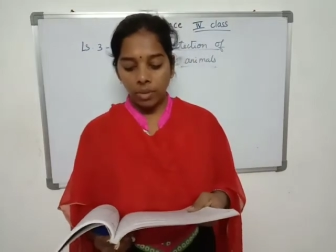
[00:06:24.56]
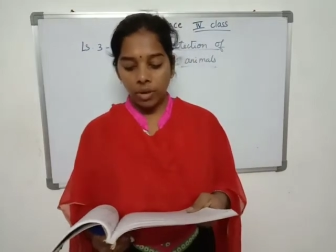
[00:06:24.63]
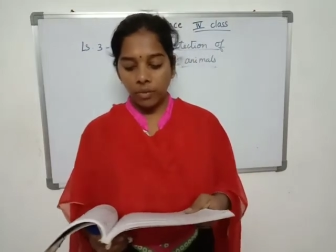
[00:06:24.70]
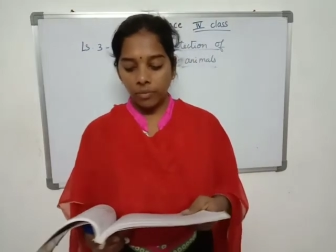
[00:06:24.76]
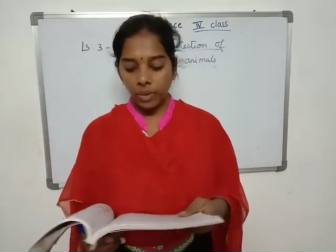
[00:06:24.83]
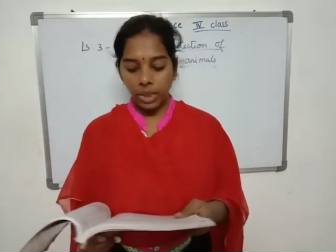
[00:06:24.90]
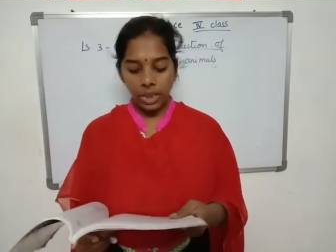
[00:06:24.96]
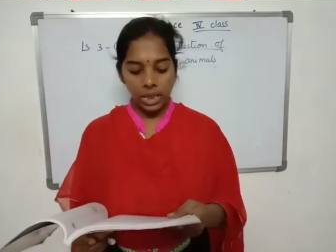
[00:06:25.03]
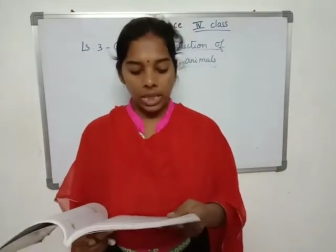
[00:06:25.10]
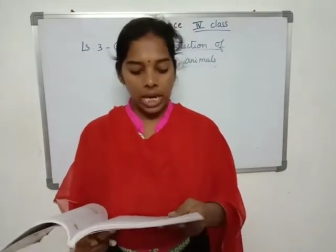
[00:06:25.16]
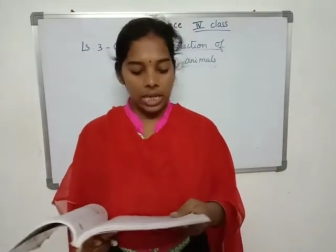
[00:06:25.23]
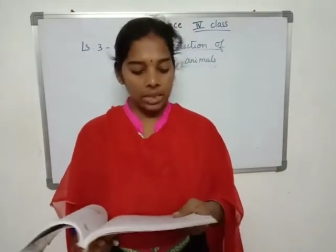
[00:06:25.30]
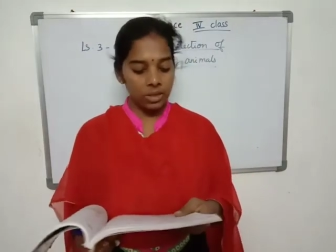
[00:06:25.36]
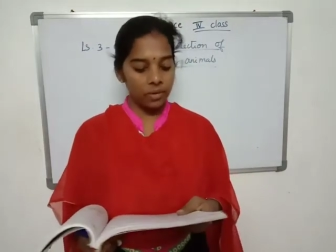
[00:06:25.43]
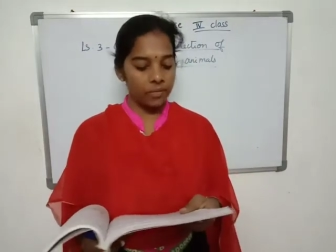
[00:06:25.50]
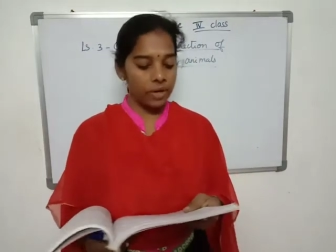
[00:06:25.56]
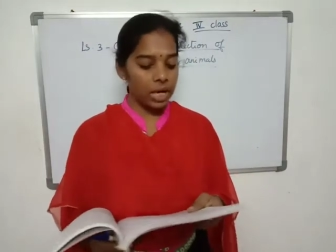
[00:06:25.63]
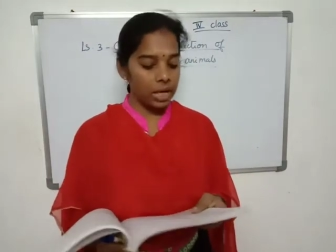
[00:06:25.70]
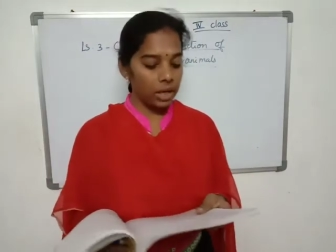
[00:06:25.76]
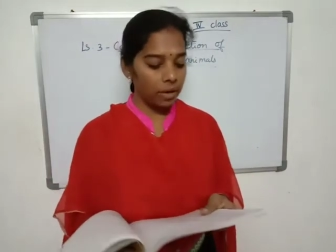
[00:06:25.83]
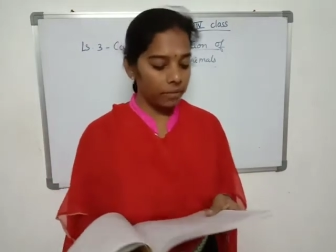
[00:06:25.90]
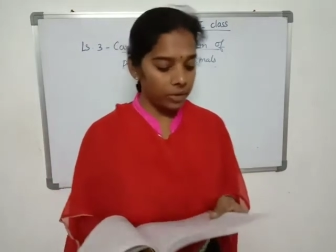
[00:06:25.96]
many kinds of
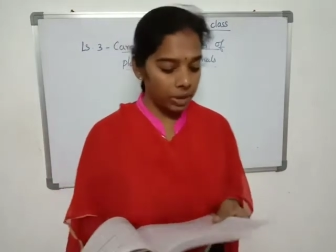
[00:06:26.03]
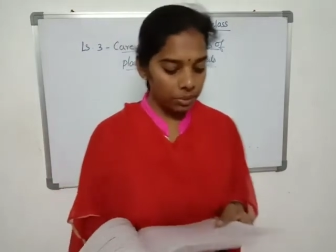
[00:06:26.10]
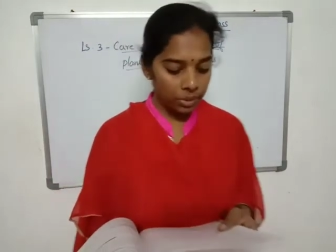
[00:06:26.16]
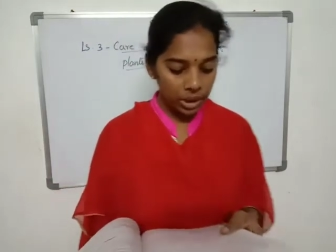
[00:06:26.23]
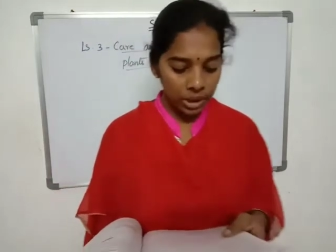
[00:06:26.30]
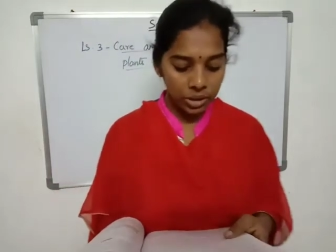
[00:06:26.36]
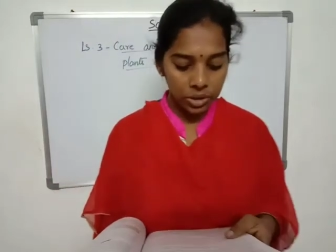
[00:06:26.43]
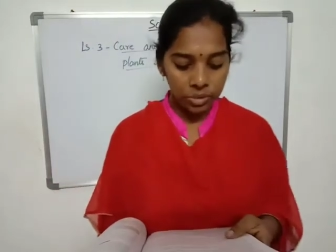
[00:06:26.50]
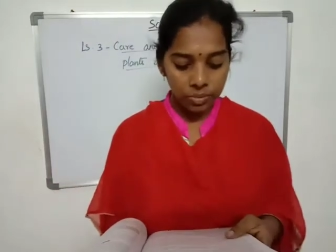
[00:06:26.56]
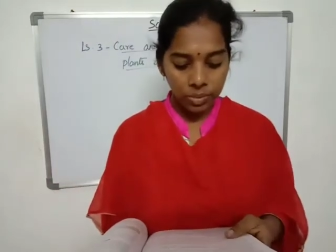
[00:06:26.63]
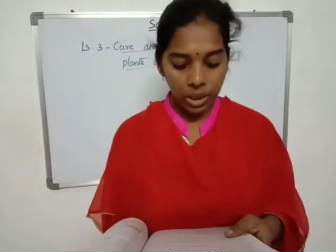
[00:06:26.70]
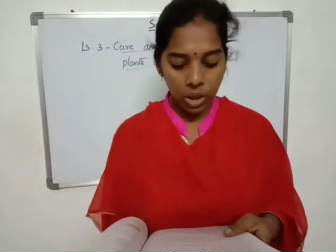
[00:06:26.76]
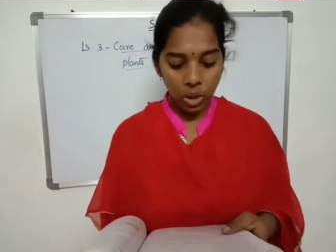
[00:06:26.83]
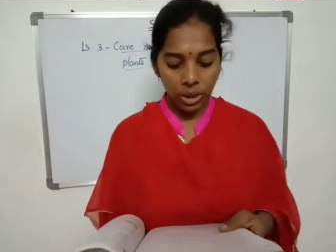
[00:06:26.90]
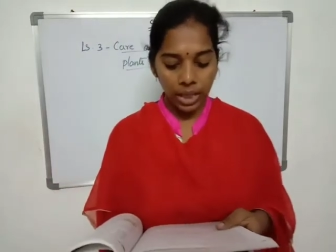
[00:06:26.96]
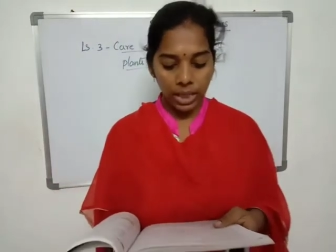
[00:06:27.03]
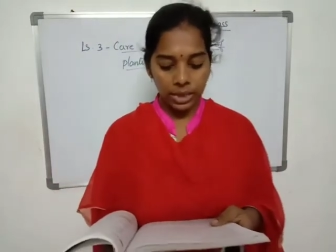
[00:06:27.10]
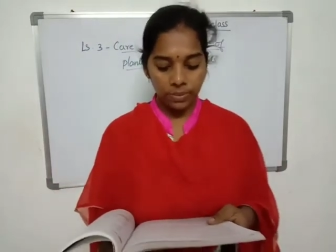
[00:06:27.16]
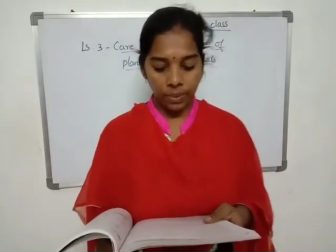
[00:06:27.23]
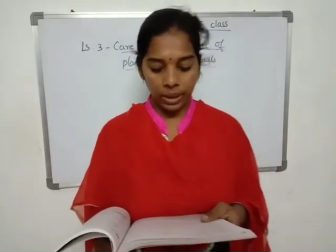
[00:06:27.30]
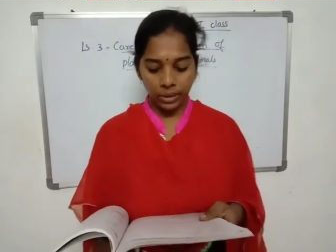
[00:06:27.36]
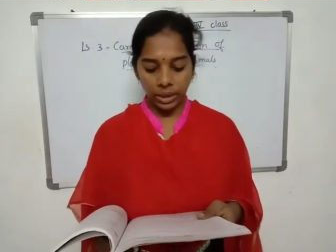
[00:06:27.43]
wildlife diminished beyond
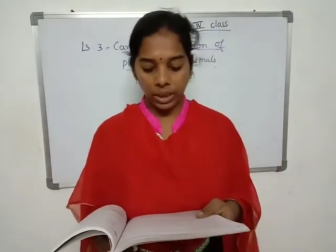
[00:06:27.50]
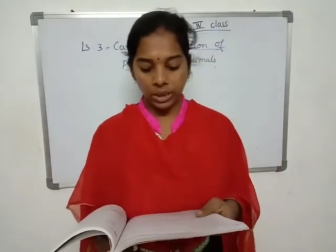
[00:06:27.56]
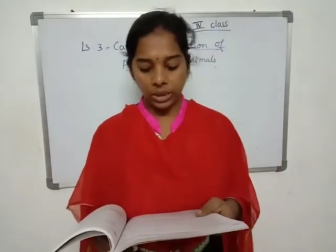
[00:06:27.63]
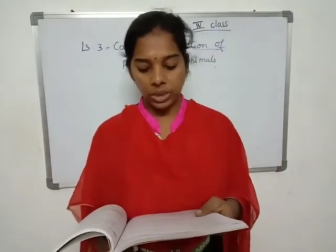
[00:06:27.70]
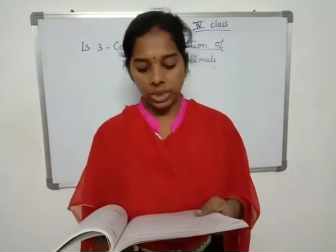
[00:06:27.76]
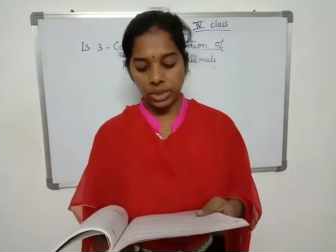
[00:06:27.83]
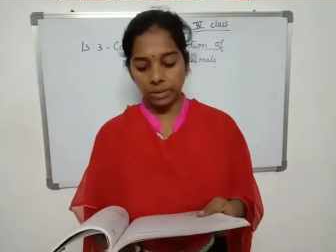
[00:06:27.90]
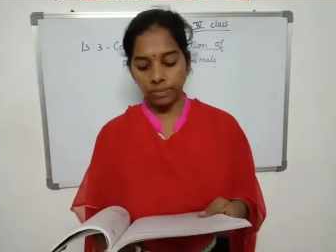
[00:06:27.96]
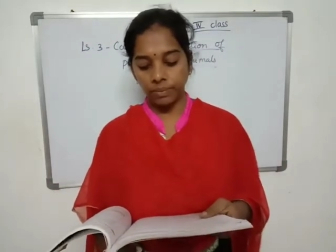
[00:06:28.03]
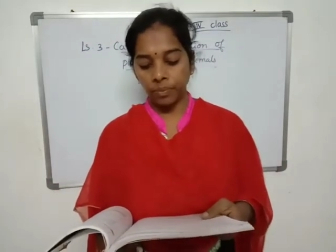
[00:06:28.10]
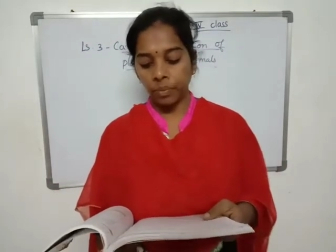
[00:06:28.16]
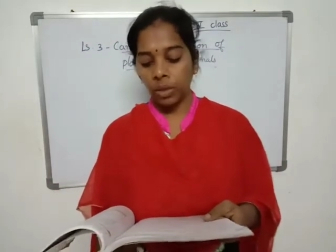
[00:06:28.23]
expectation.